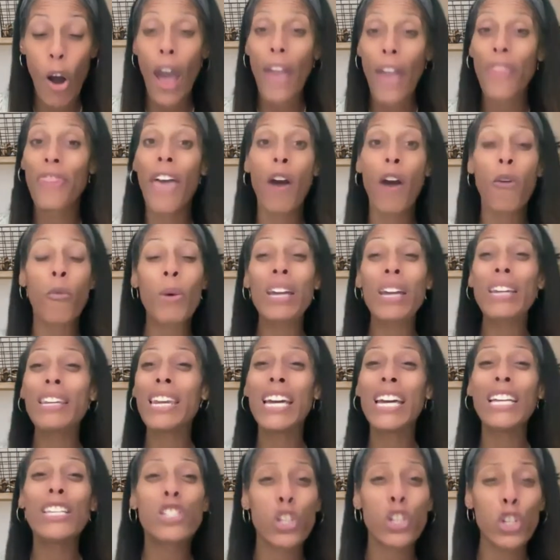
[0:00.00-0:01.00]
and that we
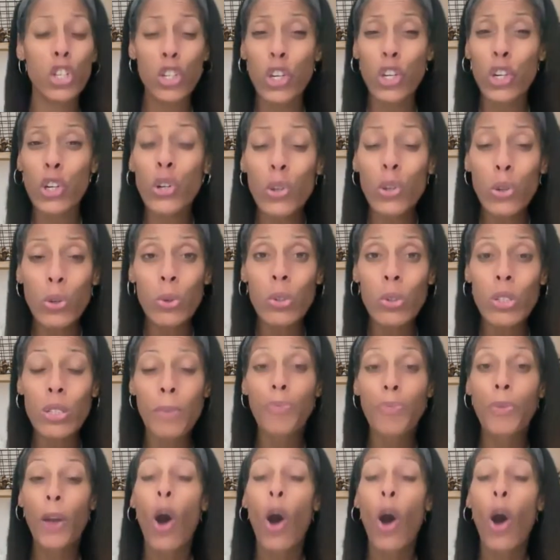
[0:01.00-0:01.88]
need to use